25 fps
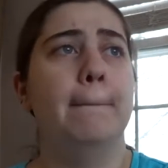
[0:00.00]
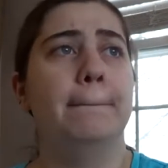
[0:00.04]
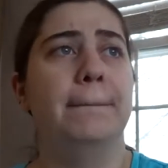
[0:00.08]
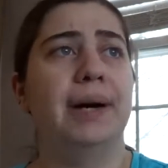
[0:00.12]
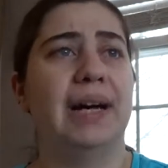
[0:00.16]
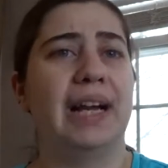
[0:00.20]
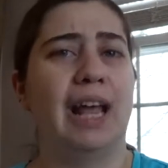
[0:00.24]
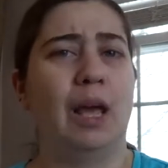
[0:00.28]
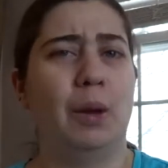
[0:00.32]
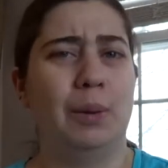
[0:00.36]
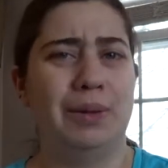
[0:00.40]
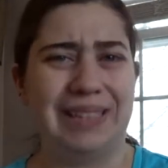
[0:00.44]

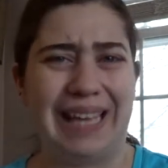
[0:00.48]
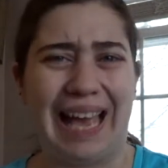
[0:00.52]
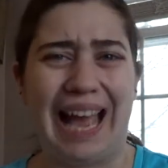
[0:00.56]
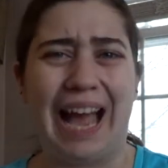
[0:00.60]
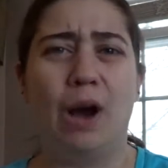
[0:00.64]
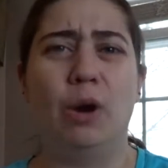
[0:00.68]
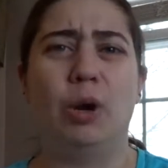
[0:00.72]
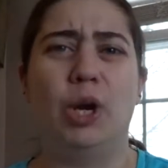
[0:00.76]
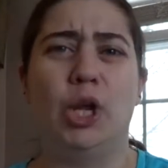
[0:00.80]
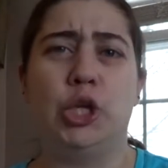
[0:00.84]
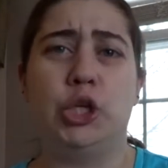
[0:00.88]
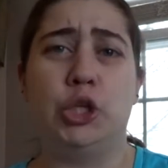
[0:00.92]
But I was
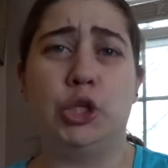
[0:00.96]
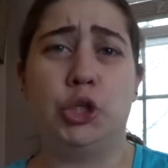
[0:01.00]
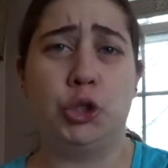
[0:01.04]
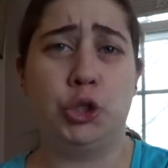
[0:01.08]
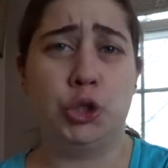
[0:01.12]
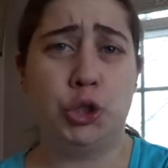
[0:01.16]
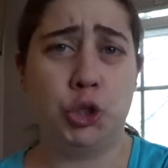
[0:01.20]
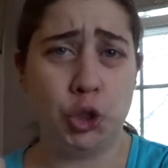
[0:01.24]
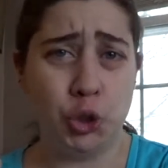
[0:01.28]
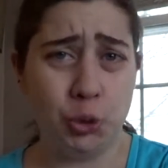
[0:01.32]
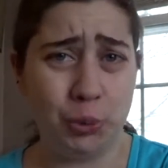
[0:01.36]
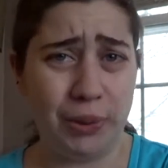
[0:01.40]
out and
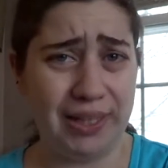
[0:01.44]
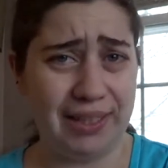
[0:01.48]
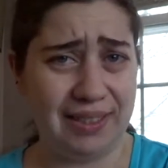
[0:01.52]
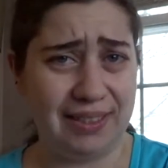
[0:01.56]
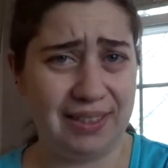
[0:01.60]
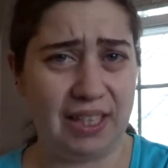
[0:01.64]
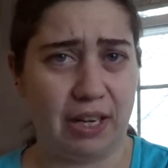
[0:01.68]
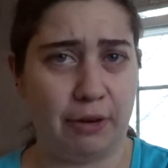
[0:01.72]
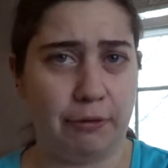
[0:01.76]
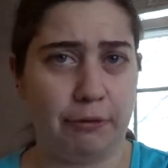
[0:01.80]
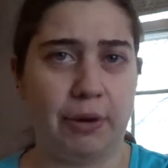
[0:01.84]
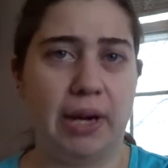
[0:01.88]
doing
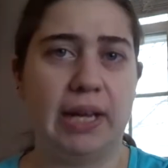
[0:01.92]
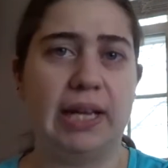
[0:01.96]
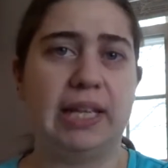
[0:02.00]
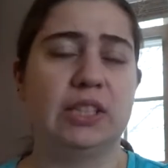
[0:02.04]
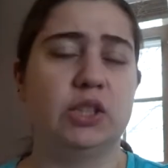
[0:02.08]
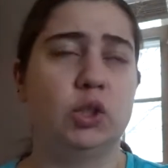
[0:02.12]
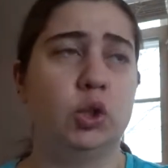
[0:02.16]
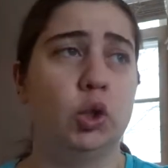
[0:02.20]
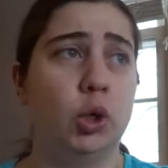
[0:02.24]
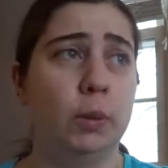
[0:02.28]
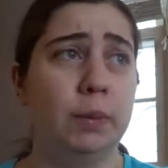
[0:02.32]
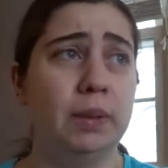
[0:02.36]
stuff, right?
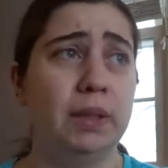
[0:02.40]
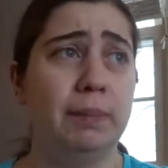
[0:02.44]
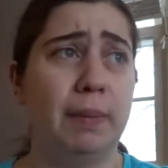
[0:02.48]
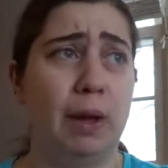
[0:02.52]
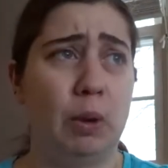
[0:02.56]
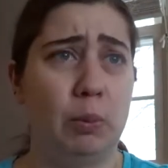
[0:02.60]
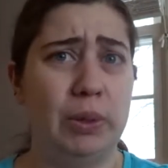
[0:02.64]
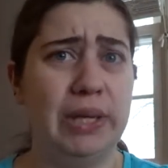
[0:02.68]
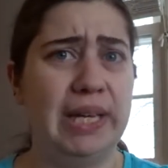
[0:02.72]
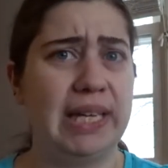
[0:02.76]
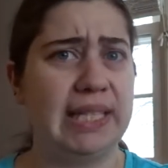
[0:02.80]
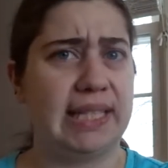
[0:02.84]
Because normally
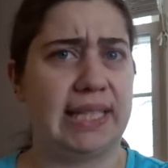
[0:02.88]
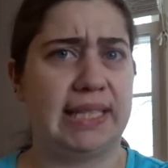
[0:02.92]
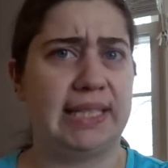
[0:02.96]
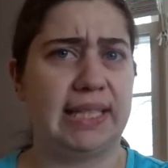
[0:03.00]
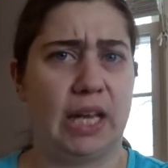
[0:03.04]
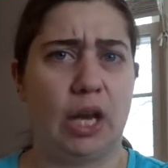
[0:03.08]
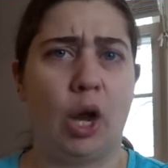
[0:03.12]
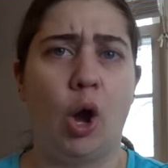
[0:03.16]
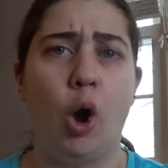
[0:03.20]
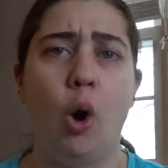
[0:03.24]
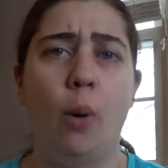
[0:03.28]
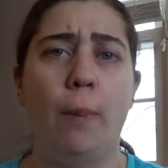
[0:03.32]
my weekends I
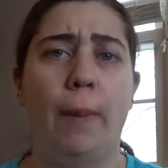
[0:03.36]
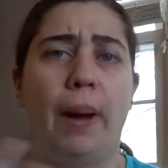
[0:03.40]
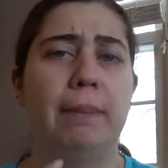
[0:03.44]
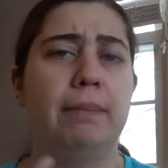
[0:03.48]
stay home.